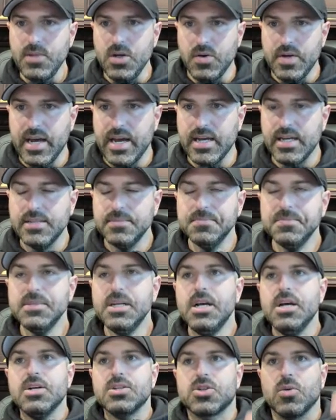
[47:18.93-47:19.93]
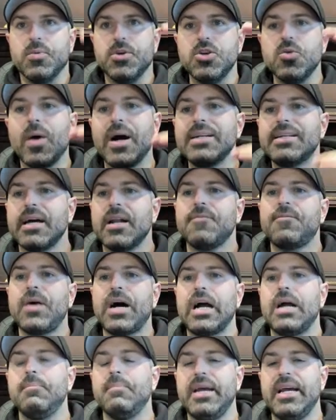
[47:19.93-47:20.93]
Okay. So when you
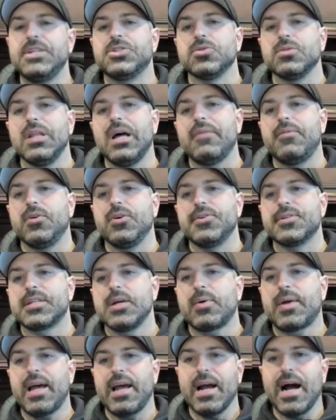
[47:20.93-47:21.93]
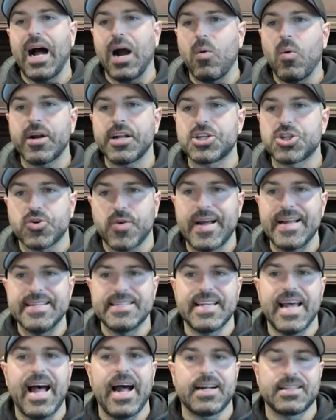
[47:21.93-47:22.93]
identify a major level, you say, okay, I want to
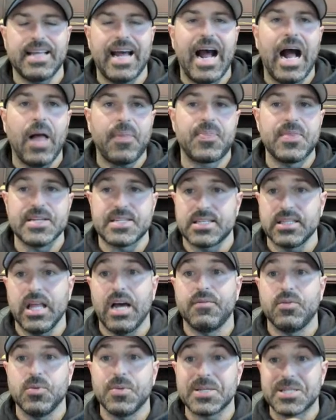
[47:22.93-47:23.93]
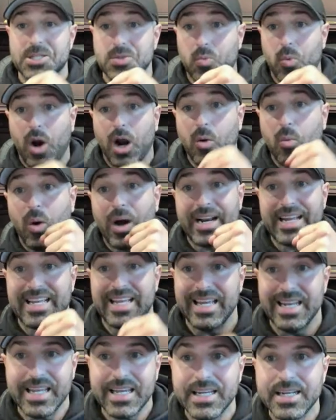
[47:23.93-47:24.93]
transact at this level. This is where I want to
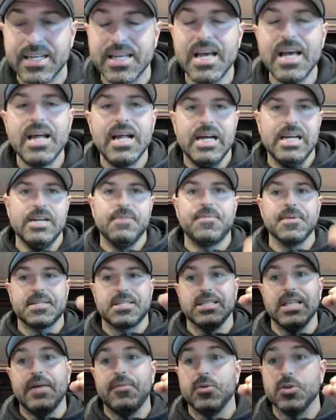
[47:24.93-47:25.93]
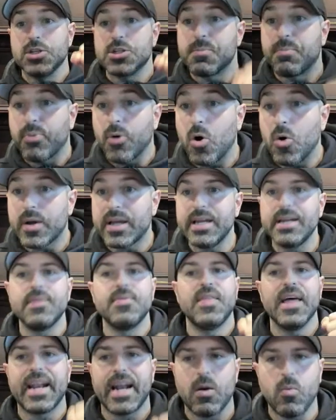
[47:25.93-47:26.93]
get in. And if this level is
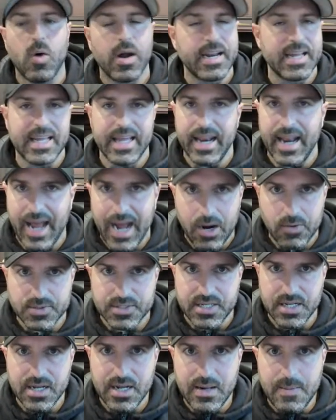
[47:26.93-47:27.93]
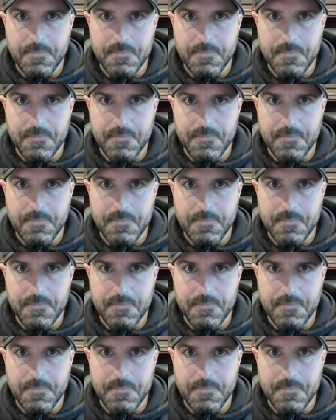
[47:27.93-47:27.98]
broken, then I want to get out.